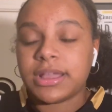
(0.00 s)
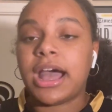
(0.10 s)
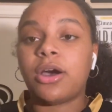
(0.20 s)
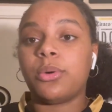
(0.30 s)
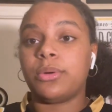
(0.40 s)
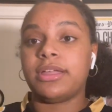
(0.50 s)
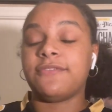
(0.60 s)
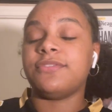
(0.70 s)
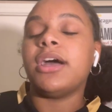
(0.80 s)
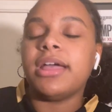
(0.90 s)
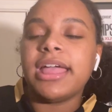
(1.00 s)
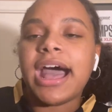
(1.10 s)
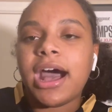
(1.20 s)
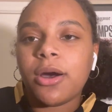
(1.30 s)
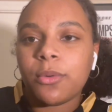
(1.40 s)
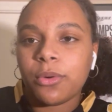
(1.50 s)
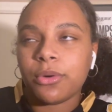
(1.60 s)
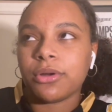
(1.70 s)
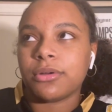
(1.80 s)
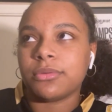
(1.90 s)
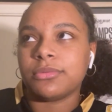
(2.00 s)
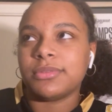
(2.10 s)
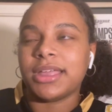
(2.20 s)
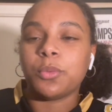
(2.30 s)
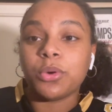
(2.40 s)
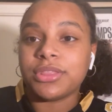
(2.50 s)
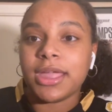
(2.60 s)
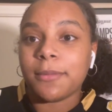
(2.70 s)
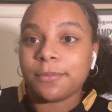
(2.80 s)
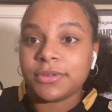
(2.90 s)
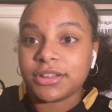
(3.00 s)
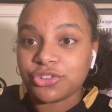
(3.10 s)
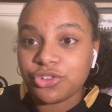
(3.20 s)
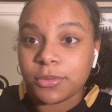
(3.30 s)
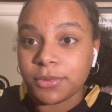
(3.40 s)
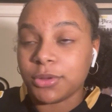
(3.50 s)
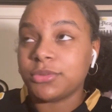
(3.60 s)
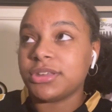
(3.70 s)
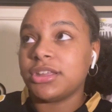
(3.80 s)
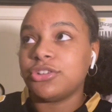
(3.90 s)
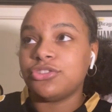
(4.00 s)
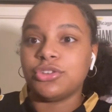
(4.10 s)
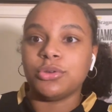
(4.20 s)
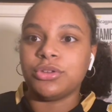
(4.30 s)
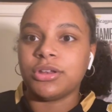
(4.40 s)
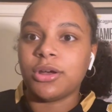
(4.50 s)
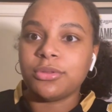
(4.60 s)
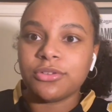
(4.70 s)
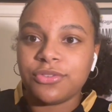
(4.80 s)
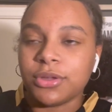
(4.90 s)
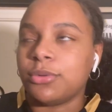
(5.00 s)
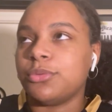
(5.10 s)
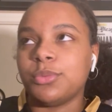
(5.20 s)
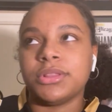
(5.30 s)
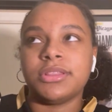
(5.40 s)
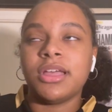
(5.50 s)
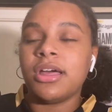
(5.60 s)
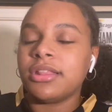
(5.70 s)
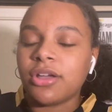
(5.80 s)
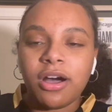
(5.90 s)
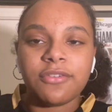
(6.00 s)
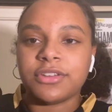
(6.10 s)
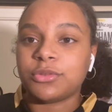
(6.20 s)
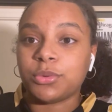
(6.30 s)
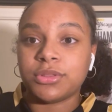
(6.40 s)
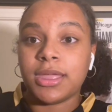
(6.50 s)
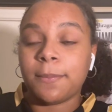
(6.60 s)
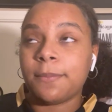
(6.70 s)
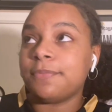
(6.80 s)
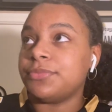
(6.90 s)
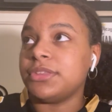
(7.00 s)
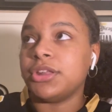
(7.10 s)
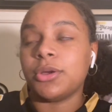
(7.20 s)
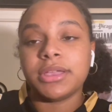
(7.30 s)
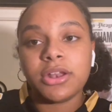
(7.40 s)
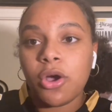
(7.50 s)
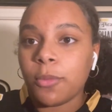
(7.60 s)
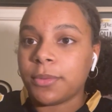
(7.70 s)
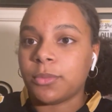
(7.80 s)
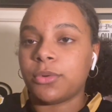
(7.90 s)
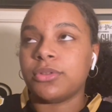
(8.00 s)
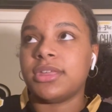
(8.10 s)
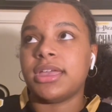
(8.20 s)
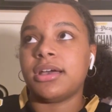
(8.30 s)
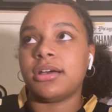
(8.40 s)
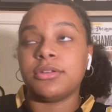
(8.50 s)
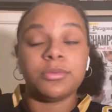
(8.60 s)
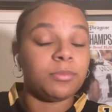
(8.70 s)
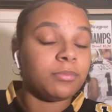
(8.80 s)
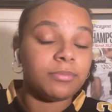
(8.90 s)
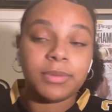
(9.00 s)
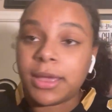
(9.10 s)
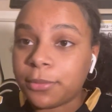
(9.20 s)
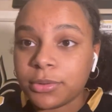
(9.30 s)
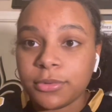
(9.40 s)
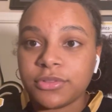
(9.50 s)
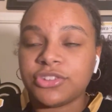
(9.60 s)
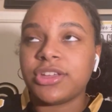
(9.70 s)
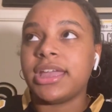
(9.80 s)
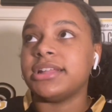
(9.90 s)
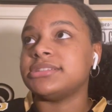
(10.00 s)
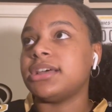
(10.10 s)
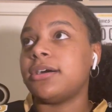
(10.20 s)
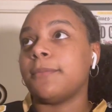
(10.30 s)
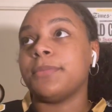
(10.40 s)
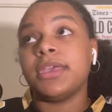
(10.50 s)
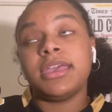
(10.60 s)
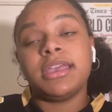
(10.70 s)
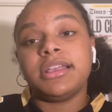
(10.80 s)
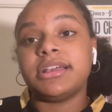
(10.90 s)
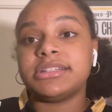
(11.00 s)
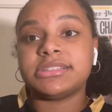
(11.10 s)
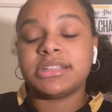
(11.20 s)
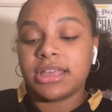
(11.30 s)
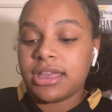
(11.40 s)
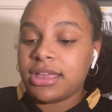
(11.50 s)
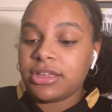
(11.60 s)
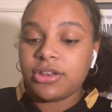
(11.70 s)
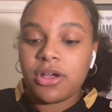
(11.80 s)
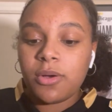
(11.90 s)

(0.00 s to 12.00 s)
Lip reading: how or like, will they contribute to, the field with the offense? Will they, get open? Will they be able to move the chains? Because, we